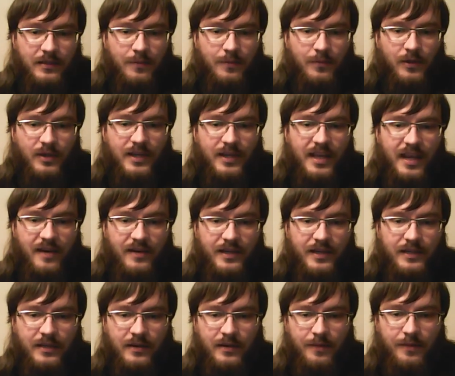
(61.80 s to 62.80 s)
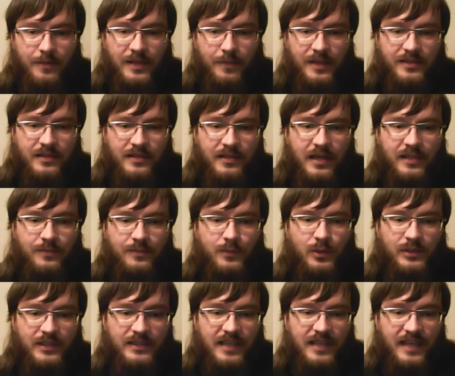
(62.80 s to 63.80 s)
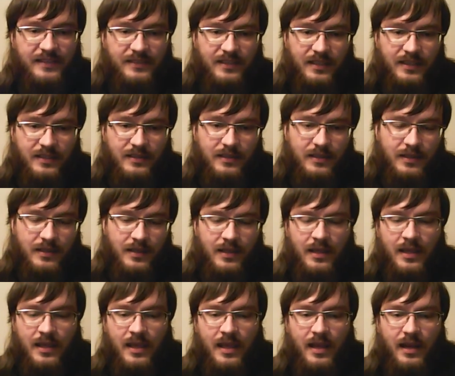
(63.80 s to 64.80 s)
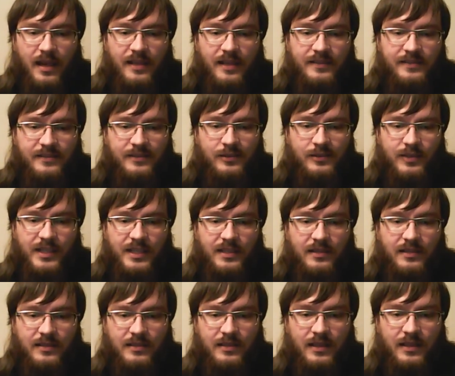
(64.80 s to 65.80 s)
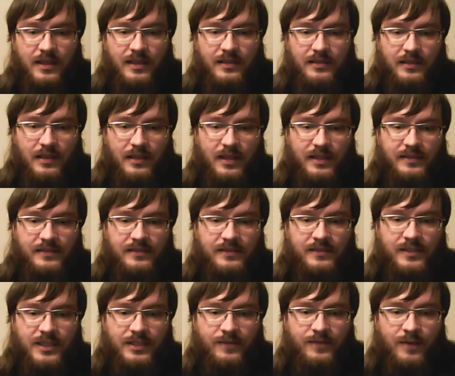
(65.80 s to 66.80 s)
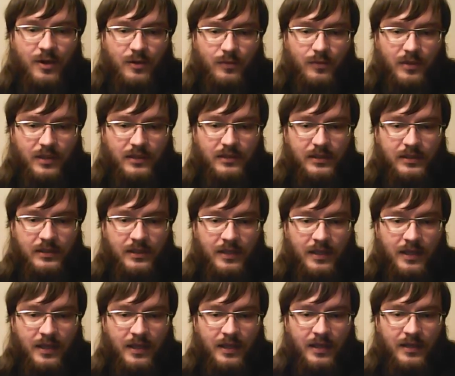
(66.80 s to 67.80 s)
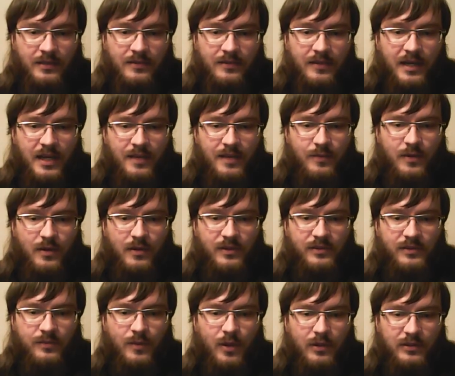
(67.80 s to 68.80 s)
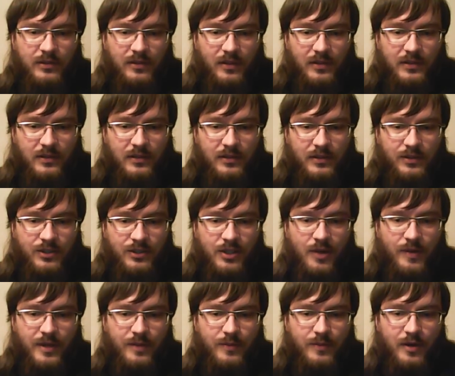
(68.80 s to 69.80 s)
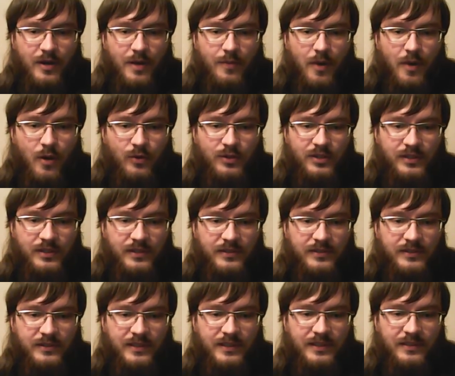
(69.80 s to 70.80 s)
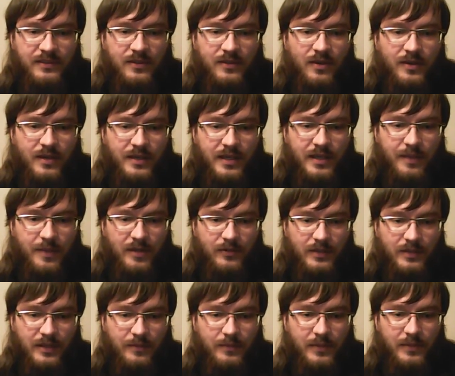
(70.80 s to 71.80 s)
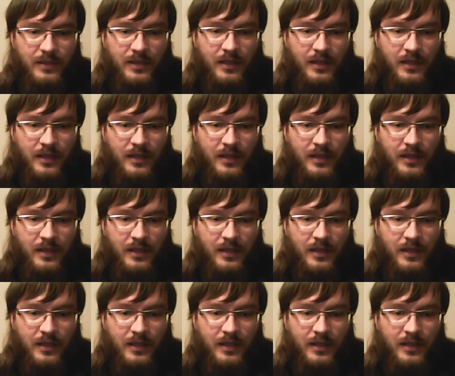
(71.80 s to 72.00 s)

more caring, better at multitasking, less strict and less straightforward. Try more small talk, showing more emotions and talking about them.